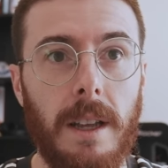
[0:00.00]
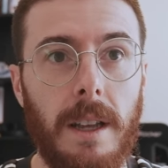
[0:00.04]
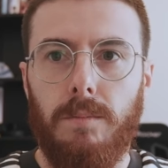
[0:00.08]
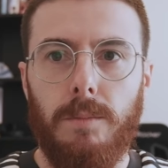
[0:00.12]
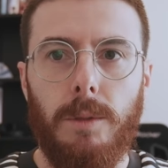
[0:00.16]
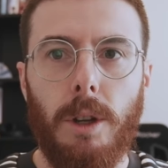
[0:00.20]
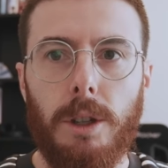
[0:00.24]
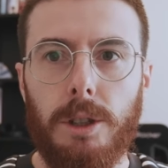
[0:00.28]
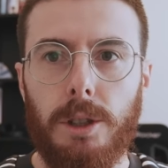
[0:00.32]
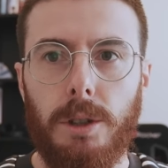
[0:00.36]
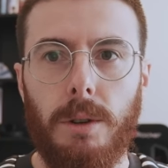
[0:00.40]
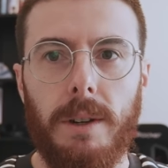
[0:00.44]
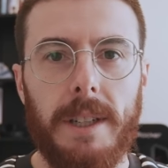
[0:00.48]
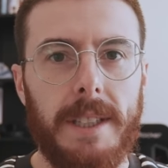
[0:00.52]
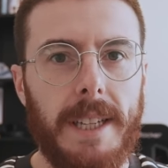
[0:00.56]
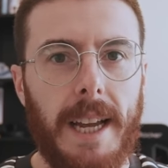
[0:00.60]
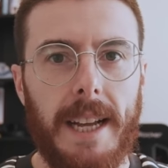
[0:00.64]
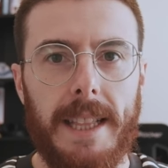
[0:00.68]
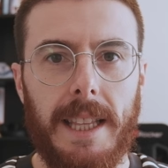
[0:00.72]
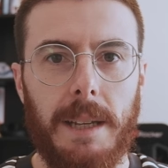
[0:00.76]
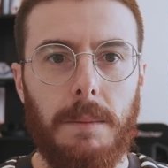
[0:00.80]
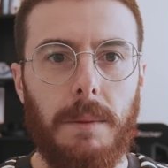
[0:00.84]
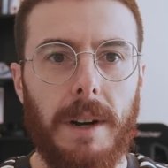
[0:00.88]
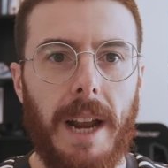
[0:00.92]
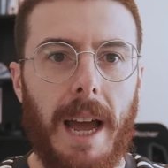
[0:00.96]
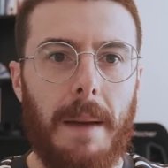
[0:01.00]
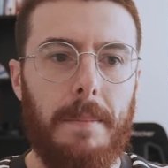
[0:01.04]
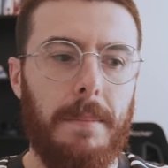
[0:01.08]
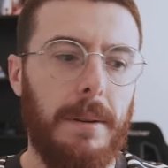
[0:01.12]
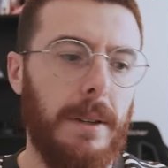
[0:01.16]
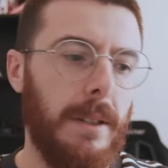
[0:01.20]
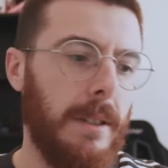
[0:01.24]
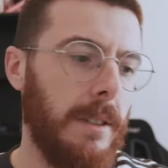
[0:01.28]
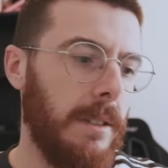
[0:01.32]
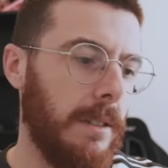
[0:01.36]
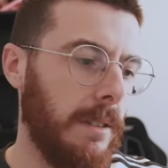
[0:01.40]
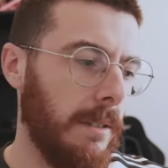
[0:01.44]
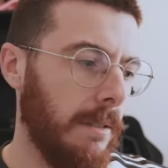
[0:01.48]
Not sure exactly what
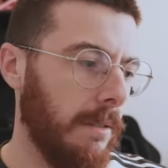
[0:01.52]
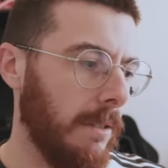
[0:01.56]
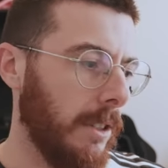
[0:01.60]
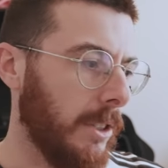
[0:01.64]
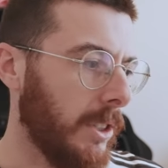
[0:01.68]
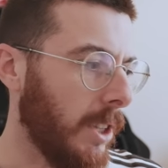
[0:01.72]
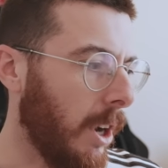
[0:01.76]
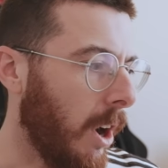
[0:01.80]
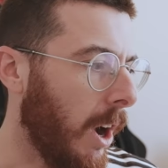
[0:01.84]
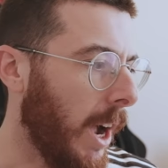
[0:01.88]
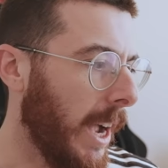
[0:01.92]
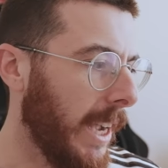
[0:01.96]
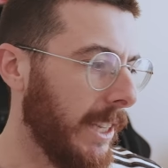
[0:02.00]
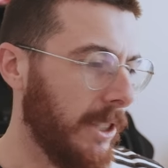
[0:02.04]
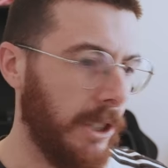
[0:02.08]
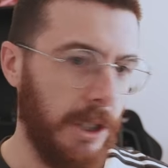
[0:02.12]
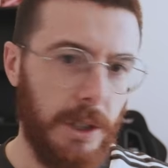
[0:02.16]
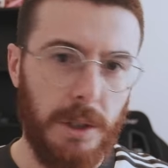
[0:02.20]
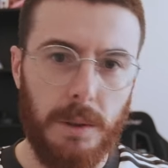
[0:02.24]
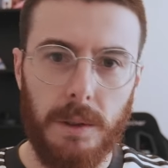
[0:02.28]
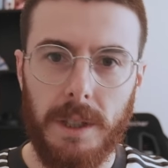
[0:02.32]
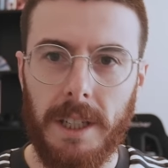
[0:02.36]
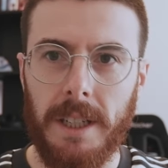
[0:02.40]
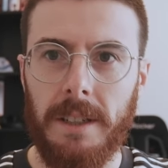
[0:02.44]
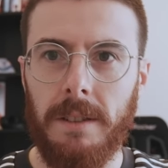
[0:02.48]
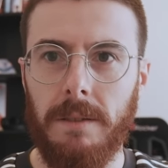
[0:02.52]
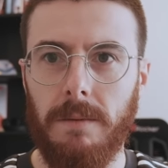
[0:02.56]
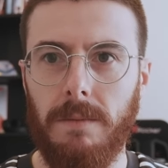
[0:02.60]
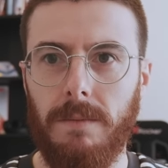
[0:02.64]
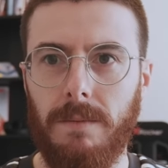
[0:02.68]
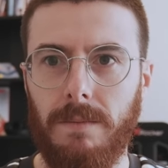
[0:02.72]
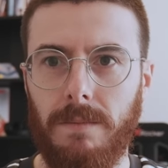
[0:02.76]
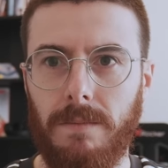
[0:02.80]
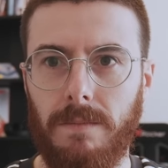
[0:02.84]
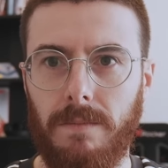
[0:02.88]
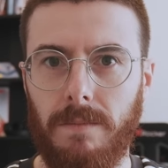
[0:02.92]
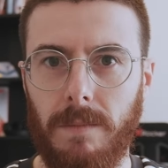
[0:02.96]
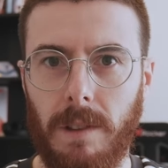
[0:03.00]
happened. The tyre just didn't
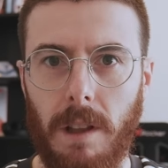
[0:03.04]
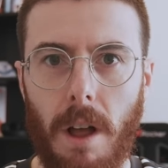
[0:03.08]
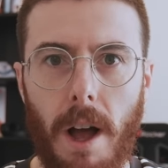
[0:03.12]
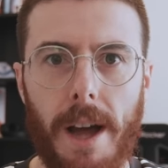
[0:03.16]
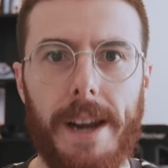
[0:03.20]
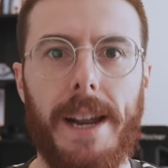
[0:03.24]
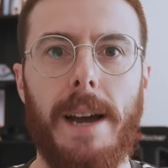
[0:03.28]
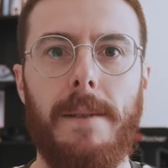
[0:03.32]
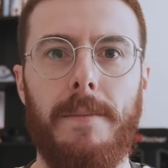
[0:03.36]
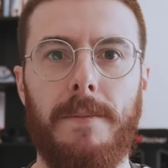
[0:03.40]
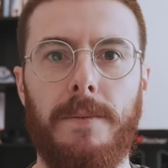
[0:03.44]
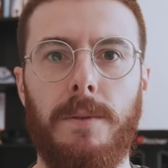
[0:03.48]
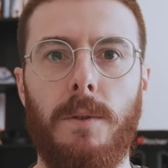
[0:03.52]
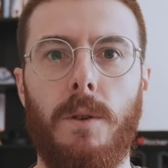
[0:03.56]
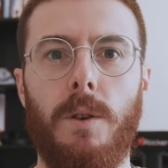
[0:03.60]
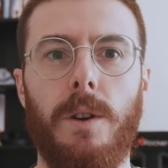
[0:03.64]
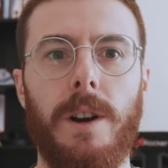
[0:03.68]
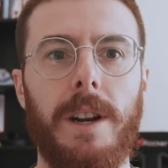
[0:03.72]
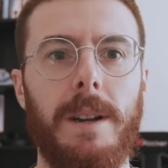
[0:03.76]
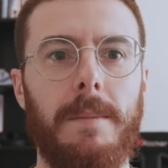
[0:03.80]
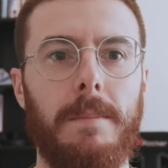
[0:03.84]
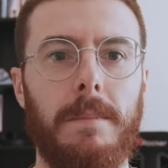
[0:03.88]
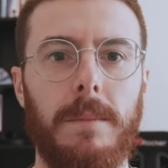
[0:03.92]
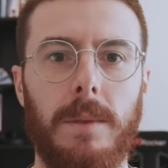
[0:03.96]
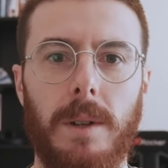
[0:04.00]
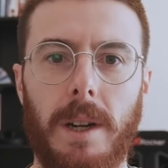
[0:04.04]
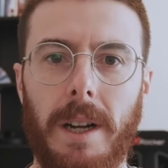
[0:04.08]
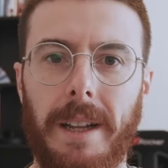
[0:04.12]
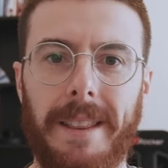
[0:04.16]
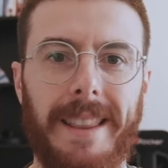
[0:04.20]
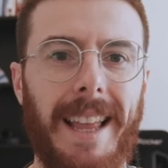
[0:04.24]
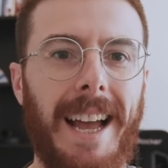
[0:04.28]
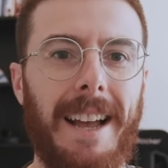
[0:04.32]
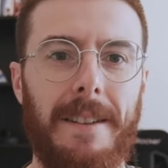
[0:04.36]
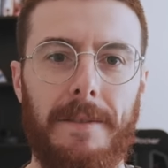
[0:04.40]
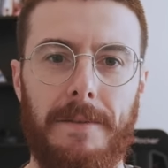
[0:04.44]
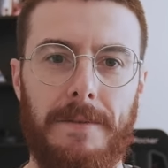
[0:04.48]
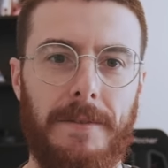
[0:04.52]
light up for him at
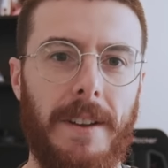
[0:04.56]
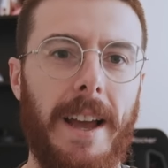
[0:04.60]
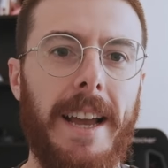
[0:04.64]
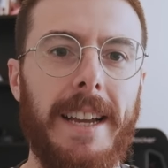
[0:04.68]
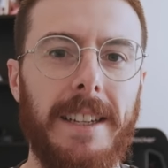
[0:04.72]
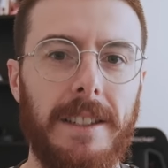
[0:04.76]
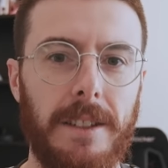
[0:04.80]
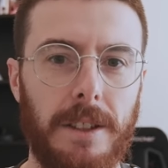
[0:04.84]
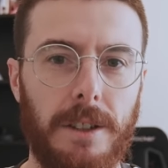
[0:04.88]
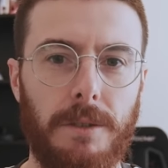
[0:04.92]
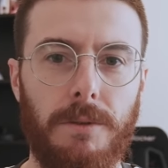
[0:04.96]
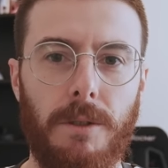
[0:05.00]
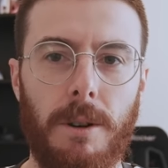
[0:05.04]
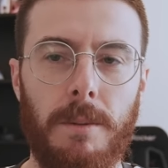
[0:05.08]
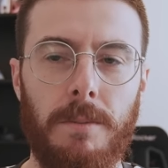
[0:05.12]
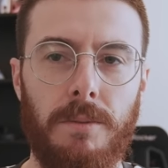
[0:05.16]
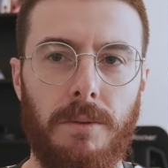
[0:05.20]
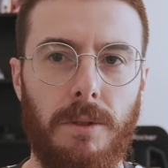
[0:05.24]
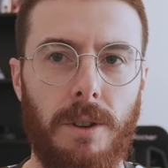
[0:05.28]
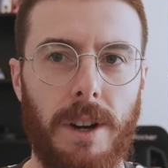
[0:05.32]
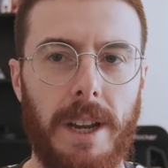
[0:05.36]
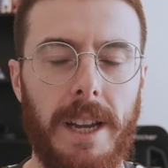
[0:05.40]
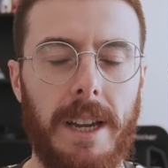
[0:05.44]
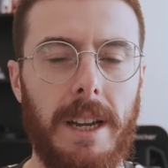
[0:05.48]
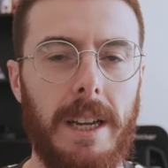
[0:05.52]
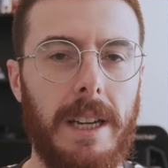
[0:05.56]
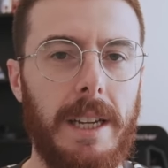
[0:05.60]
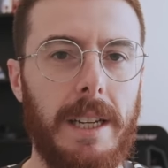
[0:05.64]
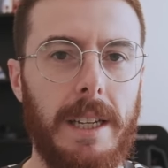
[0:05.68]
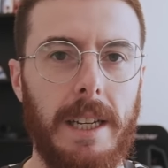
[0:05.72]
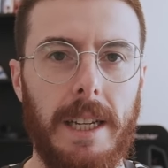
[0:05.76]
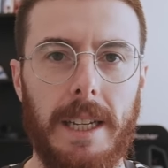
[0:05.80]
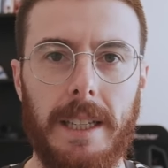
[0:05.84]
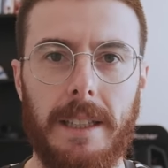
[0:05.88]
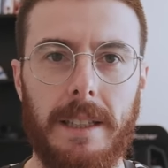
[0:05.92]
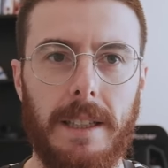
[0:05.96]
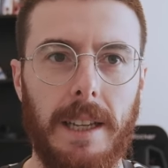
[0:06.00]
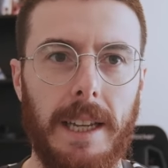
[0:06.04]
that phase of the Grand Prix.
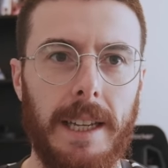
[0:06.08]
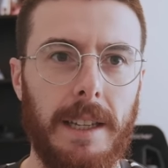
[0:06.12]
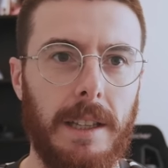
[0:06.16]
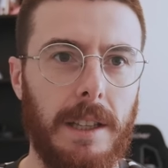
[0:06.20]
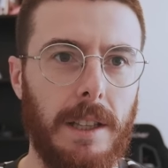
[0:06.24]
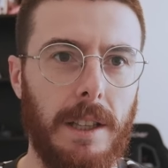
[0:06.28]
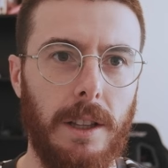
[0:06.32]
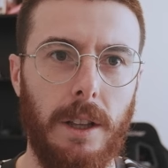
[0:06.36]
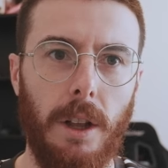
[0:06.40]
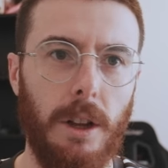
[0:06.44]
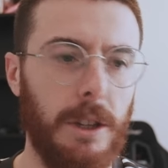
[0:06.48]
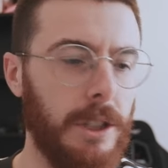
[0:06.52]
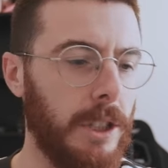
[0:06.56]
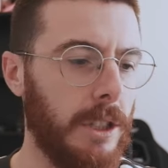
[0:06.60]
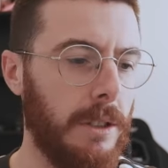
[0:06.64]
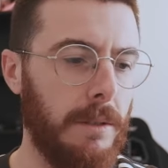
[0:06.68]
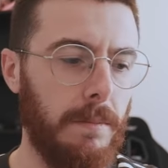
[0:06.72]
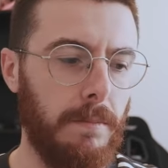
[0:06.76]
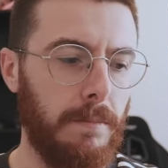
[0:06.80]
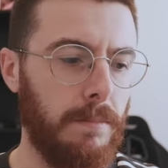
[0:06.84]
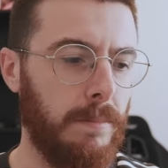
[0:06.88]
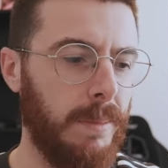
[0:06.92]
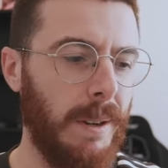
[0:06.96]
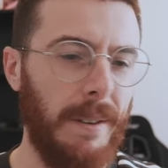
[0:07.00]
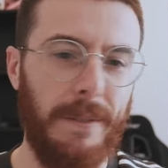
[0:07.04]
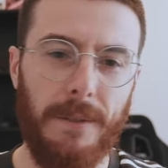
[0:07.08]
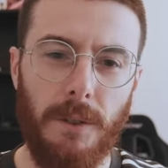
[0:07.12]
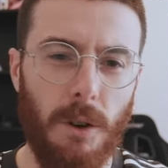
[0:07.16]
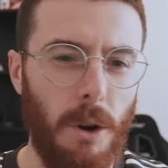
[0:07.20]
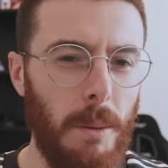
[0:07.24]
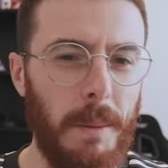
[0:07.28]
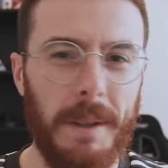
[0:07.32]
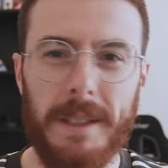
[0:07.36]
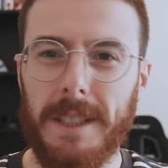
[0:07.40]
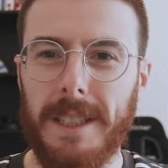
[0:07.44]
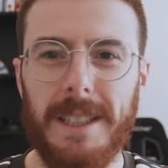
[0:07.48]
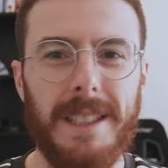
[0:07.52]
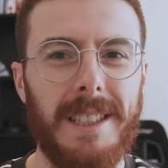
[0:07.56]
It, it lost
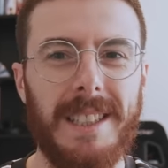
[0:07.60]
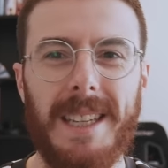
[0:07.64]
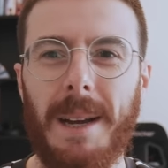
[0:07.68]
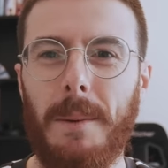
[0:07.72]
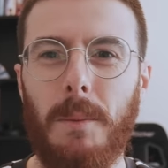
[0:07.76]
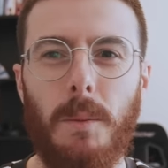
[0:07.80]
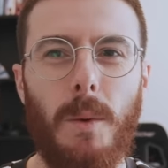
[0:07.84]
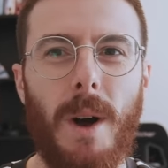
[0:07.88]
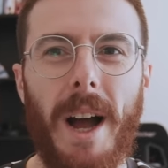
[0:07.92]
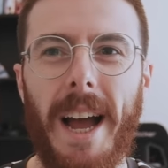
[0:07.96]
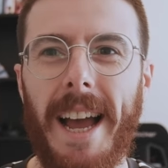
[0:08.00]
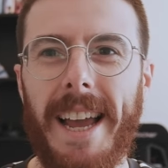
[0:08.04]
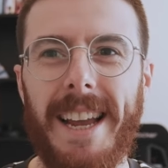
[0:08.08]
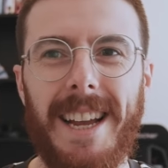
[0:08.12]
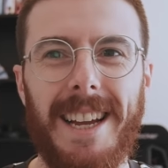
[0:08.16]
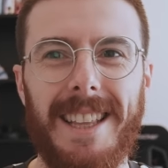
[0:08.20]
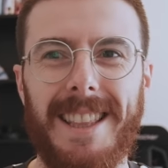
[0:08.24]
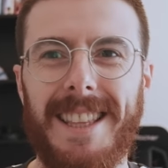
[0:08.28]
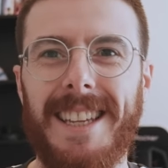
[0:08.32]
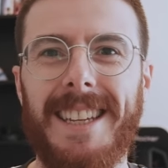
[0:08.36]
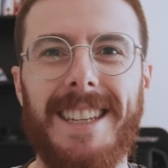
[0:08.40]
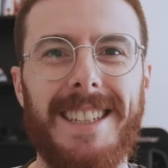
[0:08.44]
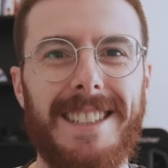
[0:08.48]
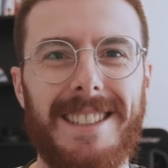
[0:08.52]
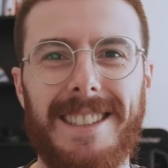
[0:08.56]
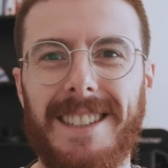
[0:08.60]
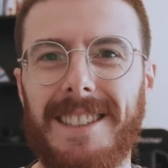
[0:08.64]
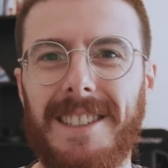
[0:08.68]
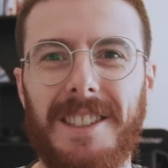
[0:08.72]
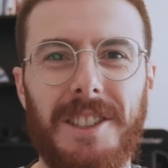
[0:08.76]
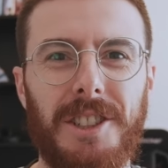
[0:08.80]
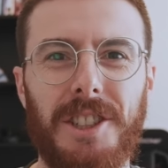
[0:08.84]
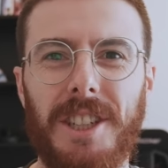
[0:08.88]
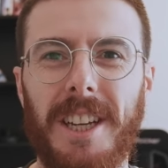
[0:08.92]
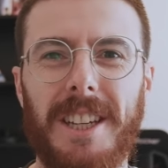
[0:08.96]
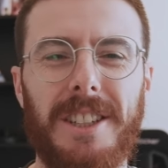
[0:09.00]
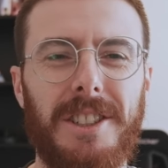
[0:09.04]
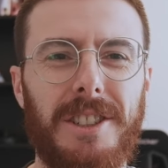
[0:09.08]
performance in some way, I think is the
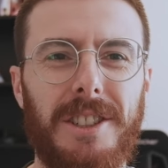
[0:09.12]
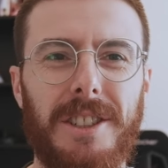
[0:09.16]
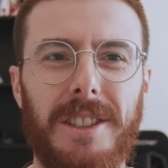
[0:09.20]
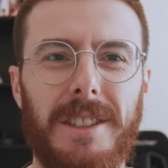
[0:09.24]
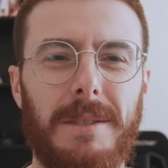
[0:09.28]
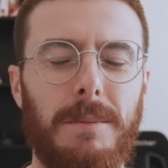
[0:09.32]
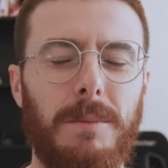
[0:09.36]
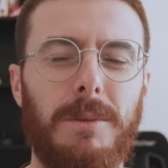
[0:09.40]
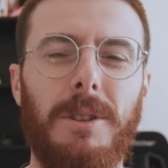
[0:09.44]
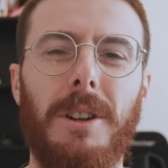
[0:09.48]
suggestion.